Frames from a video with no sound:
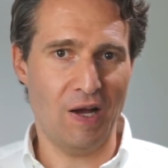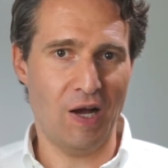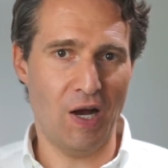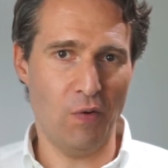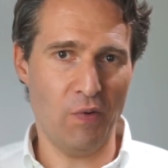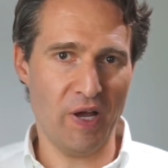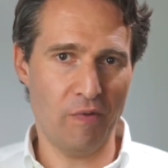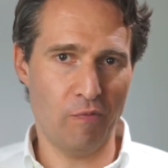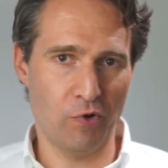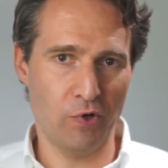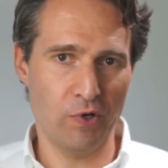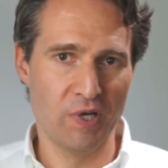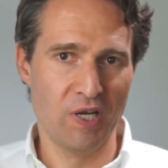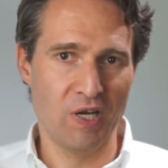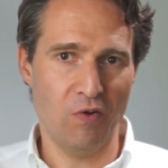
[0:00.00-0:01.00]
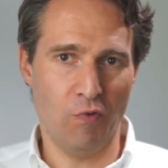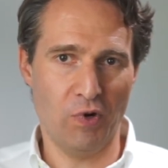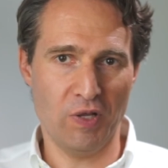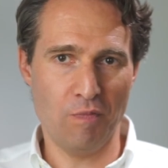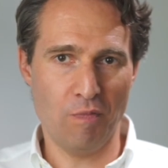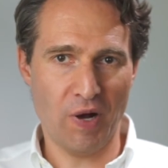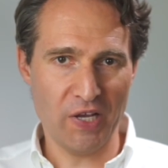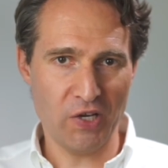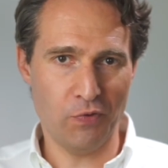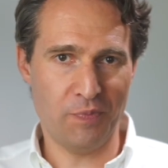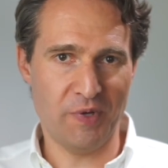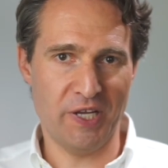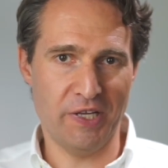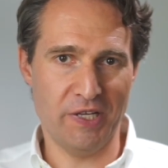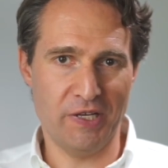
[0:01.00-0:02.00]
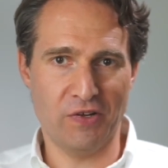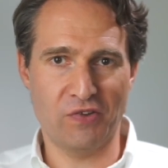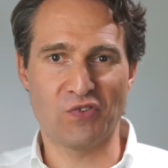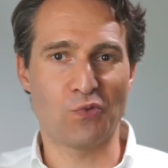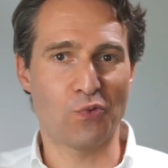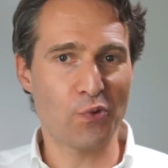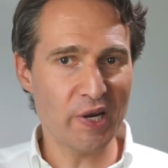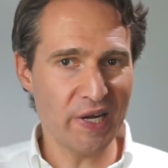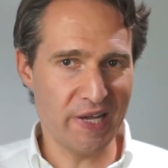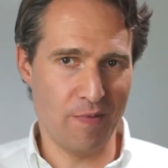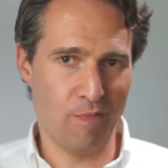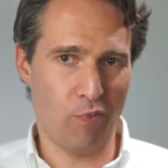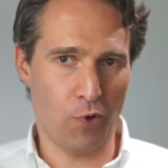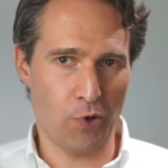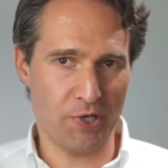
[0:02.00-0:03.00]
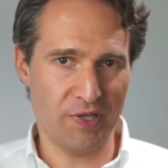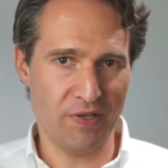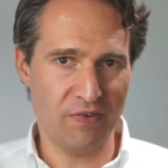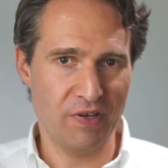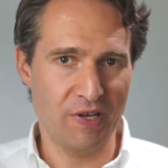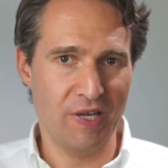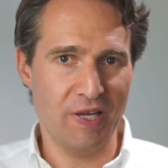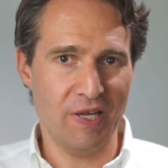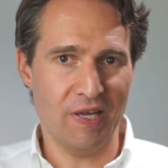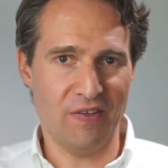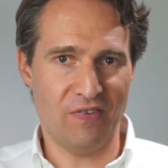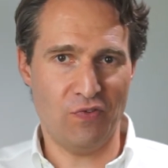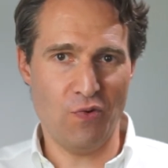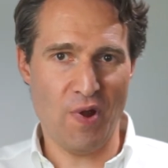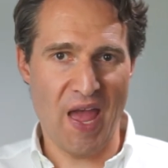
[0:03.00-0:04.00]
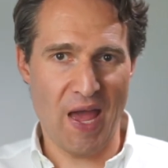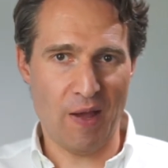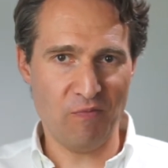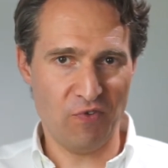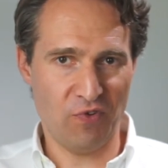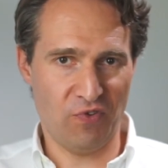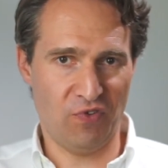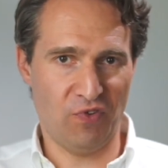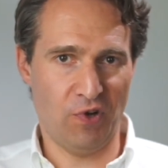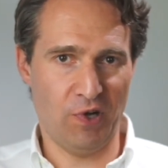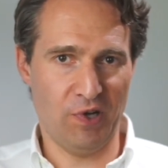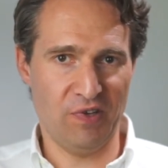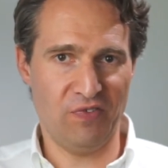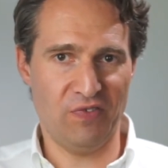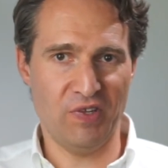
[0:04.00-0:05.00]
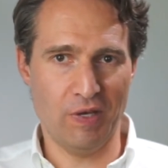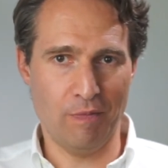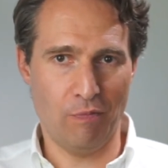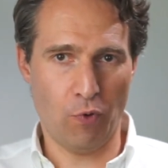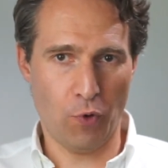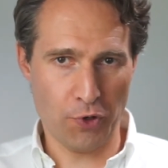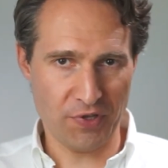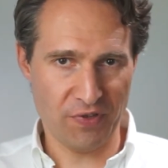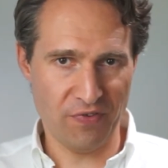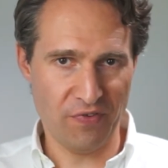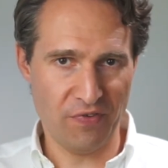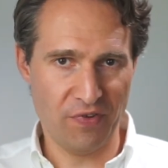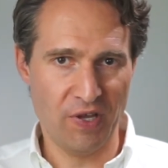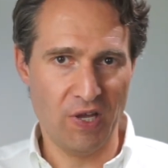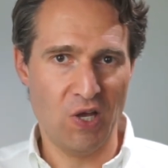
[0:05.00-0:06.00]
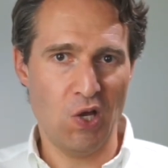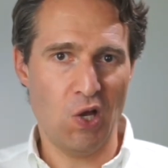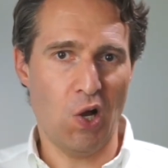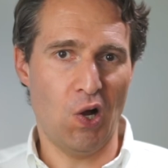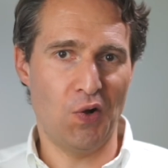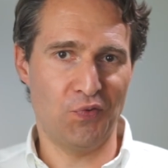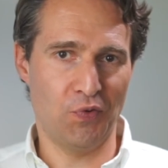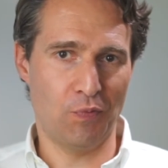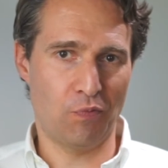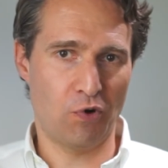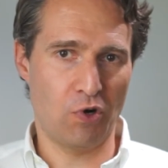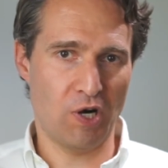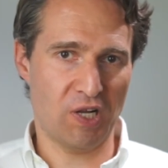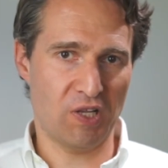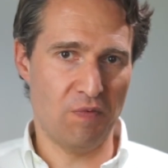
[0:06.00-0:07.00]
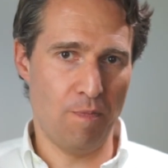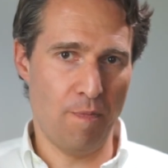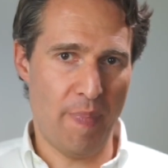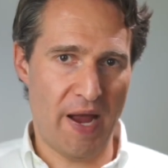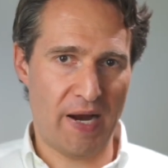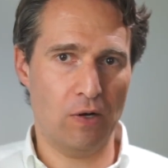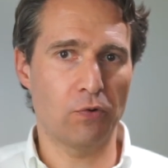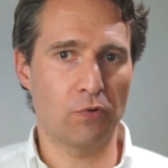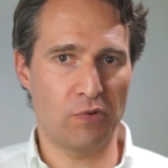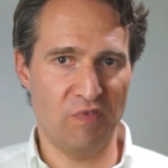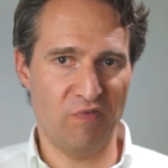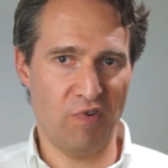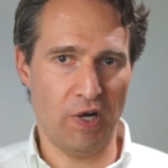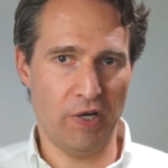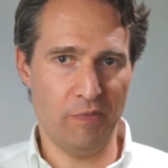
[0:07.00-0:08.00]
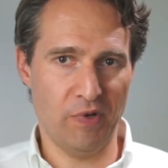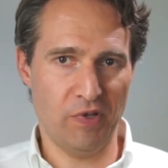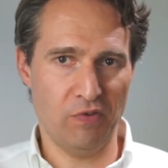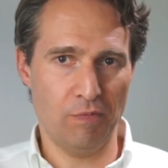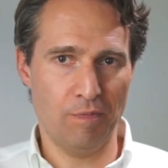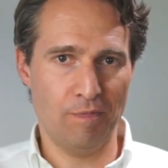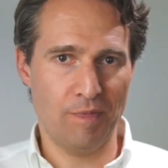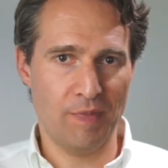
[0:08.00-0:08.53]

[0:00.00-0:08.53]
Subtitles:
However, what in my opinion is really important is to emphasize the importance of the product backlog refinement.